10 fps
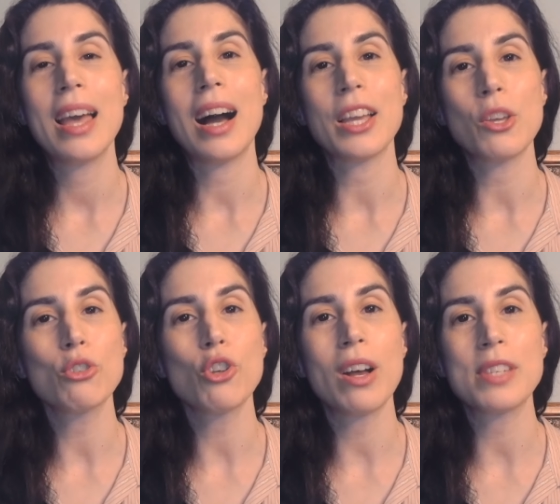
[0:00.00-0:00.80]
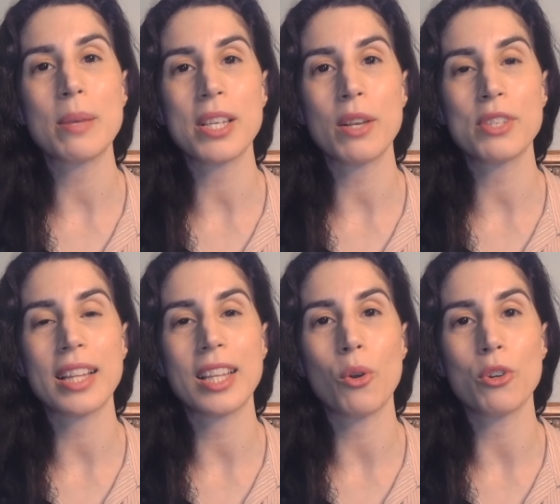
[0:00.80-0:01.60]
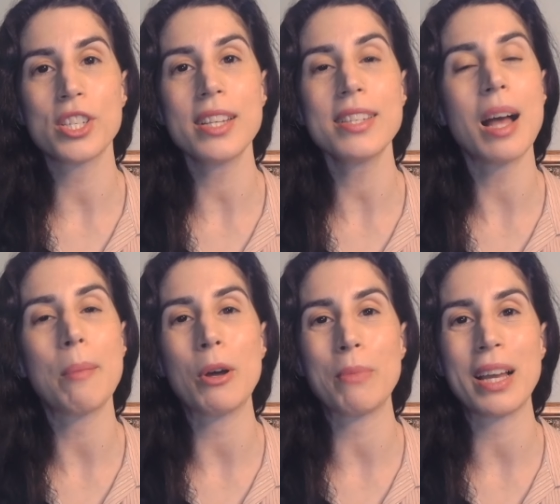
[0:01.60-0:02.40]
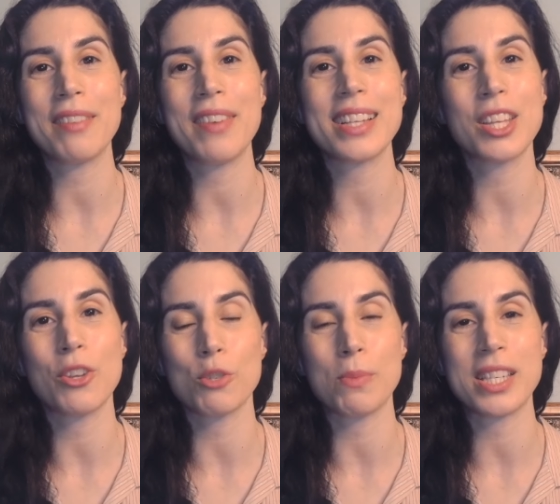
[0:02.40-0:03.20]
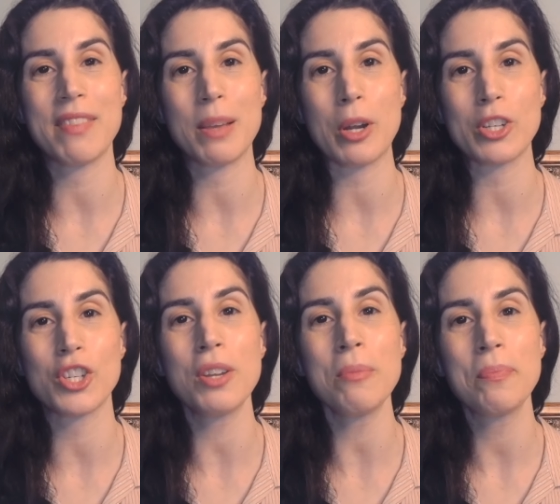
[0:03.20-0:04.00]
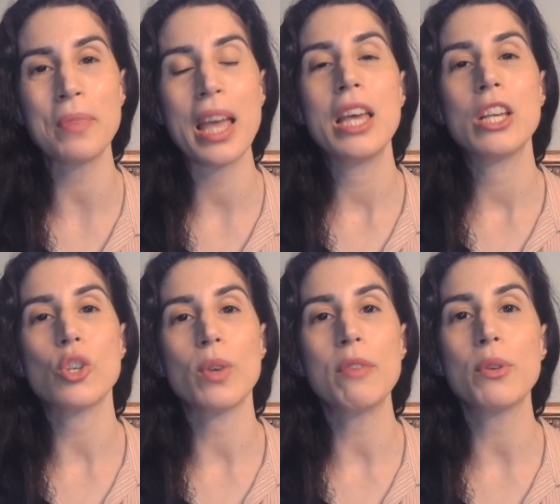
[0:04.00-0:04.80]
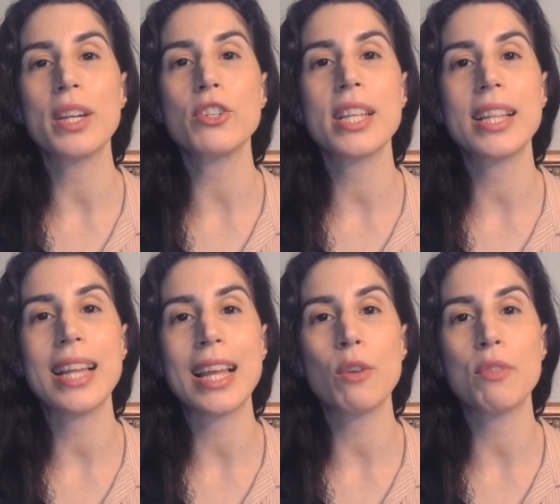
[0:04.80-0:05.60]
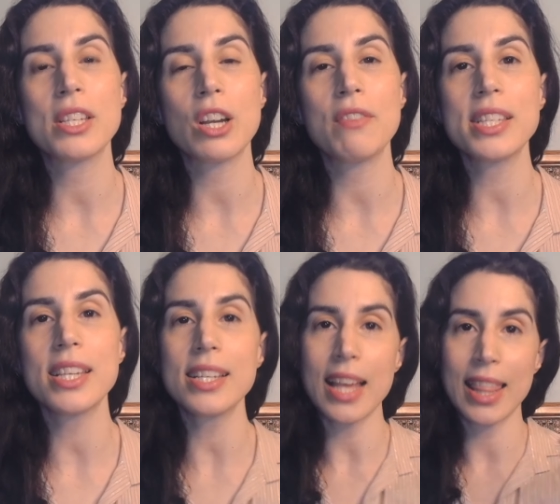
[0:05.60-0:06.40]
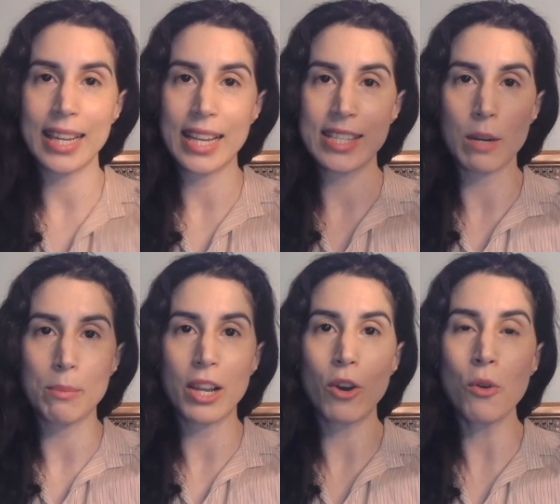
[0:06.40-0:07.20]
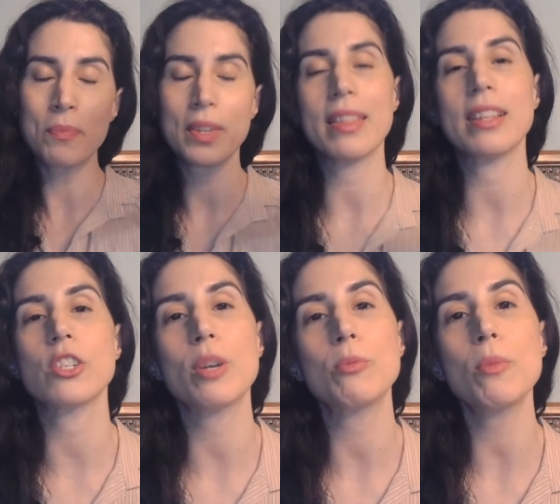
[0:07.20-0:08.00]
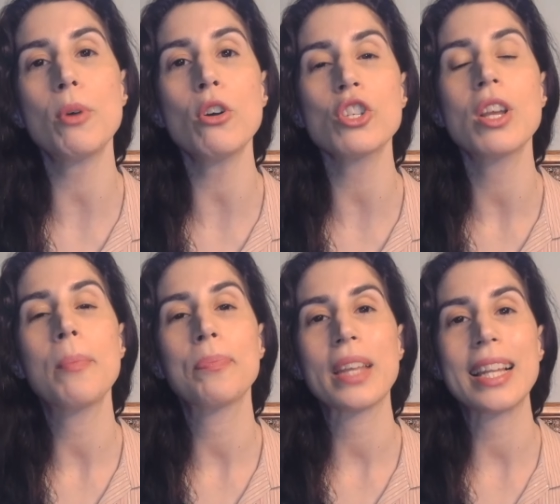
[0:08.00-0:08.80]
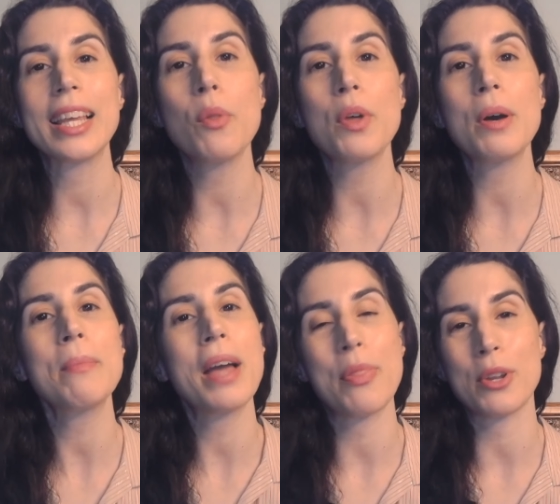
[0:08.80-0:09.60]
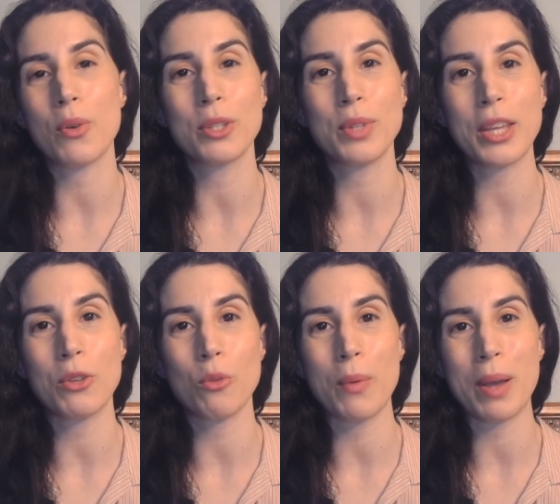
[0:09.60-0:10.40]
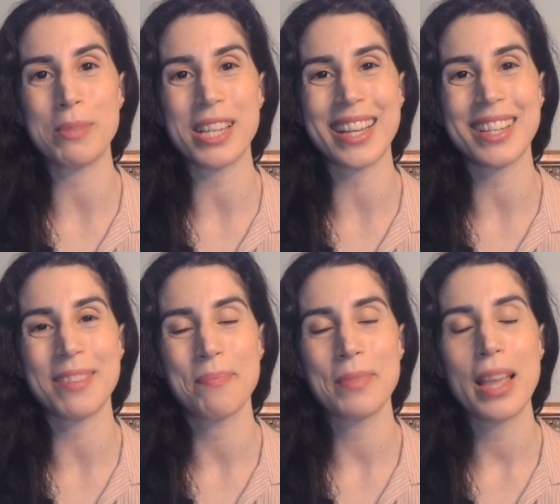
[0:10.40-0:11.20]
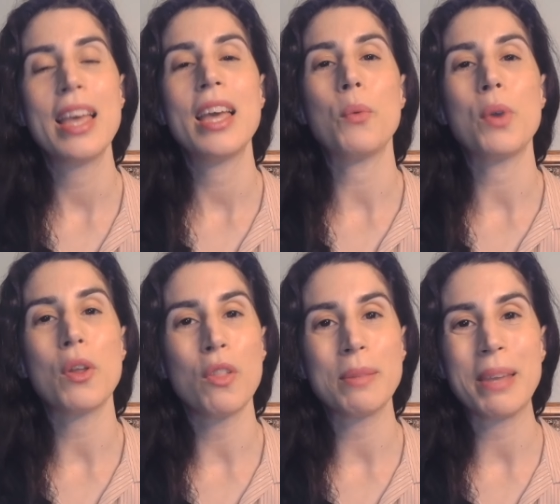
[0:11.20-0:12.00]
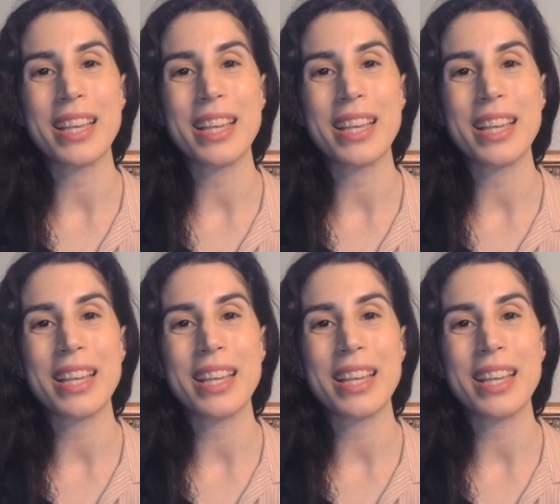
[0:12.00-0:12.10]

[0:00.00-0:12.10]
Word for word: I also have some self study courses about manifesting your specific person. So, if you're interested in any of these services, the links are below in the description box. Click on them, and they're going to take you to my website. With all that being